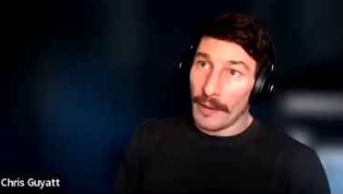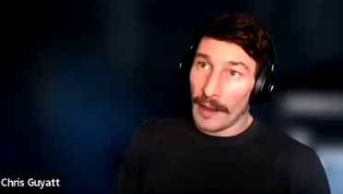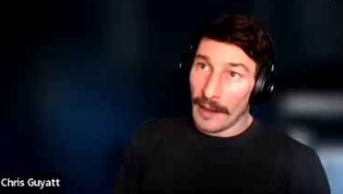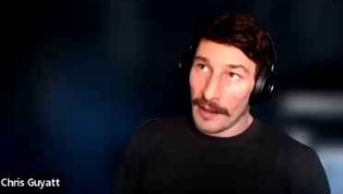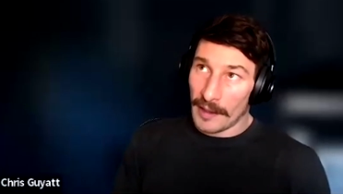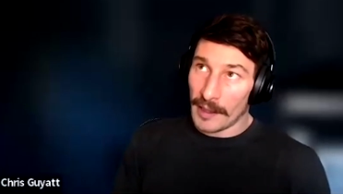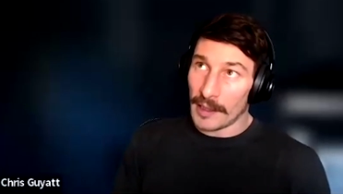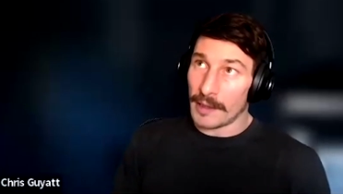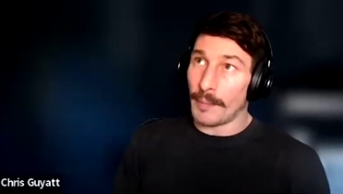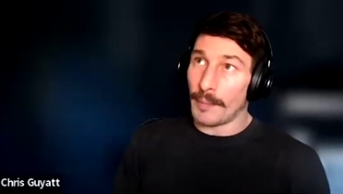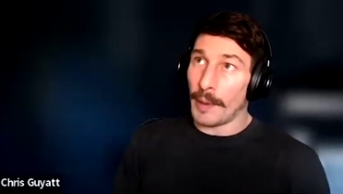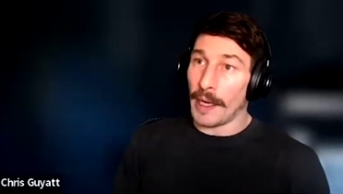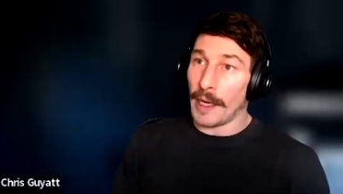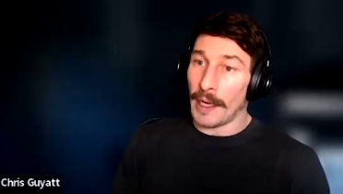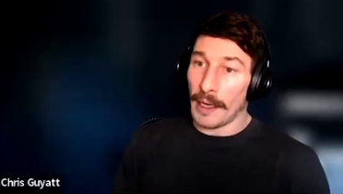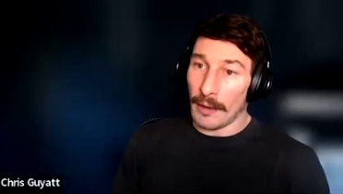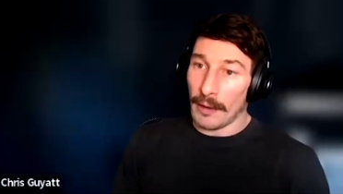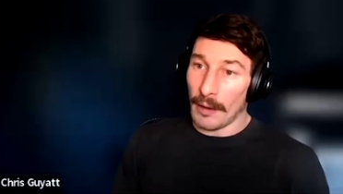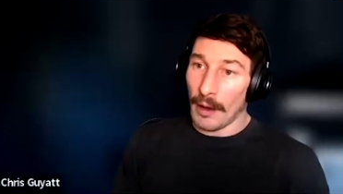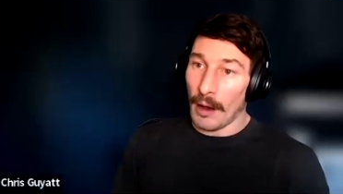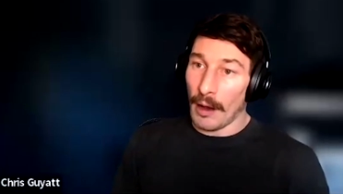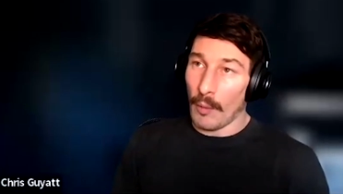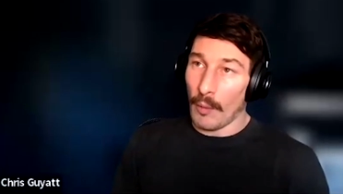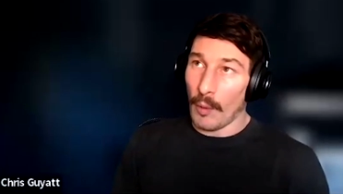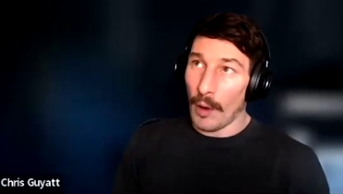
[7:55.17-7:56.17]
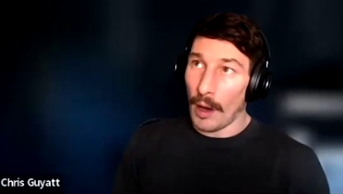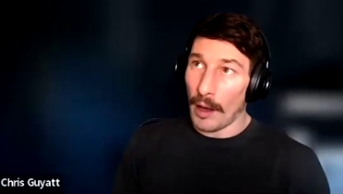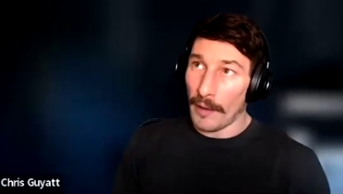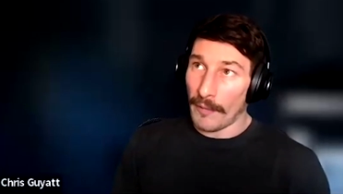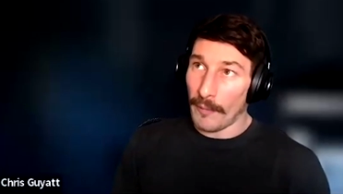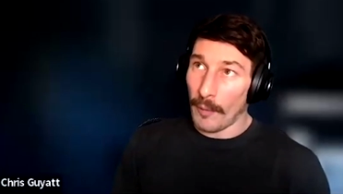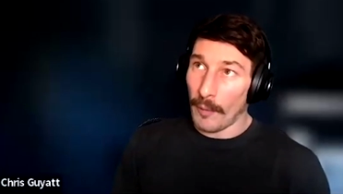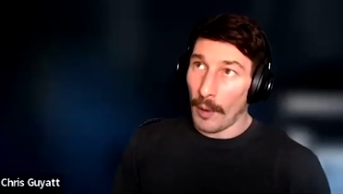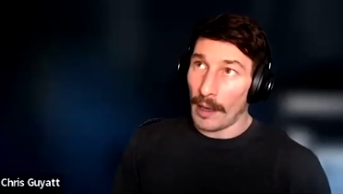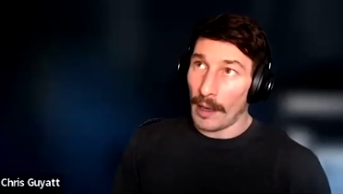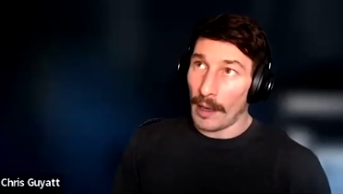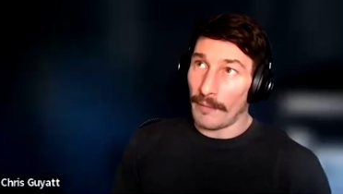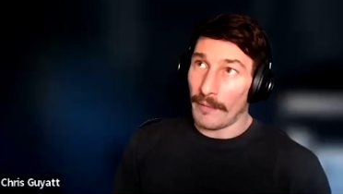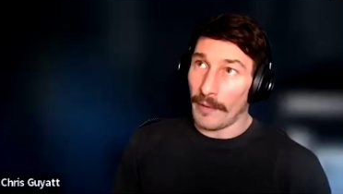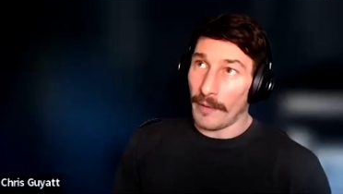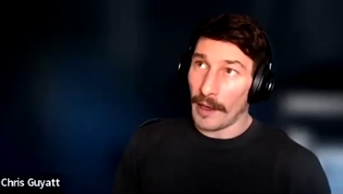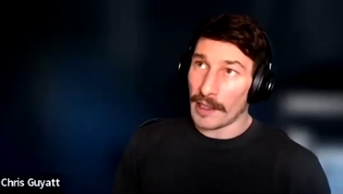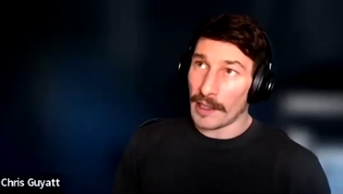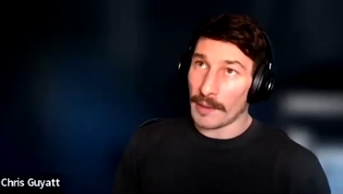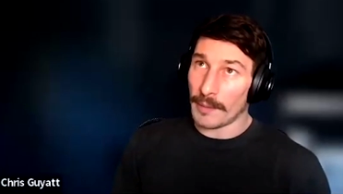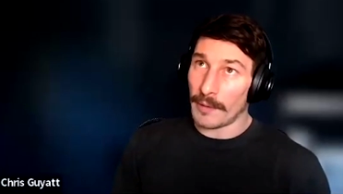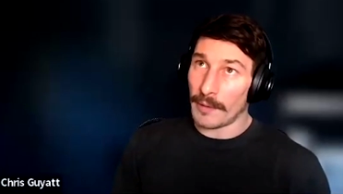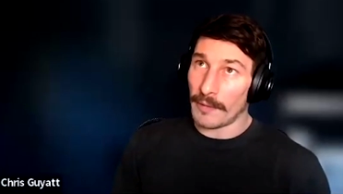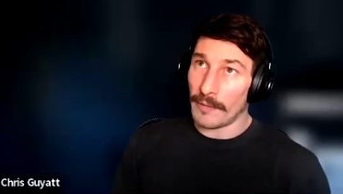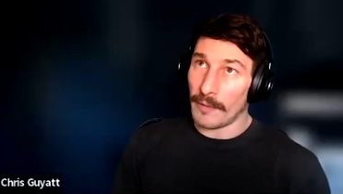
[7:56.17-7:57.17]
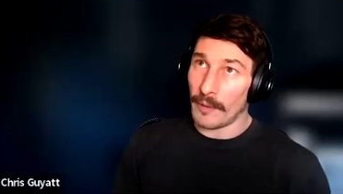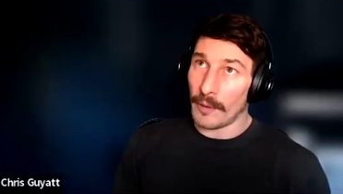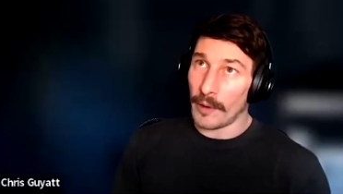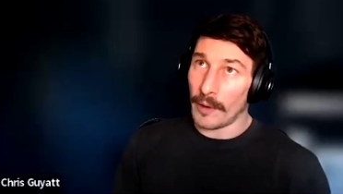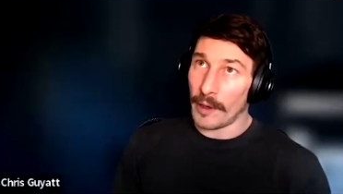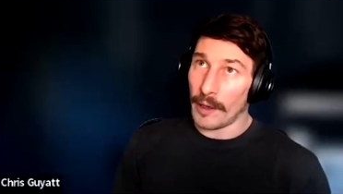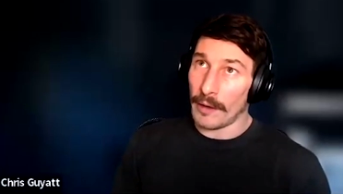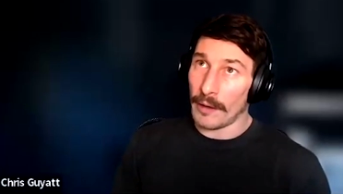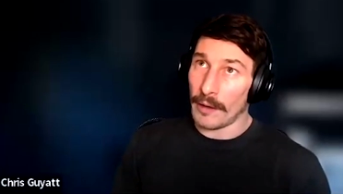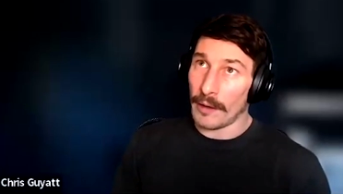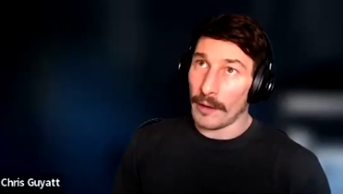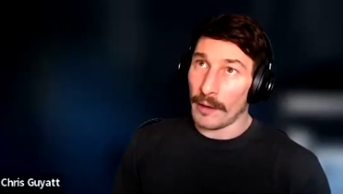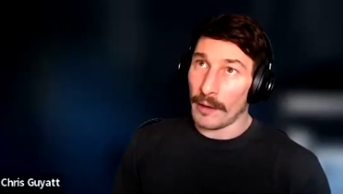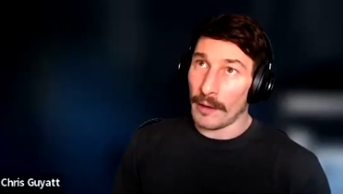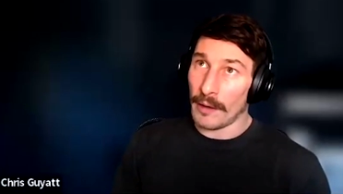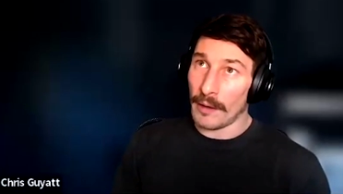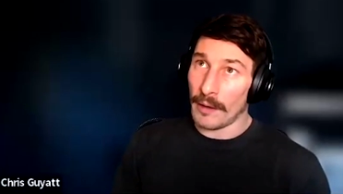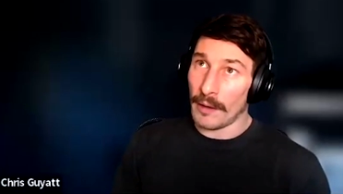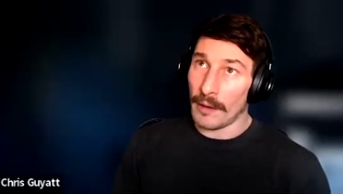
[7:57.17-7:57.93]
this has been a worthwhile investment for you?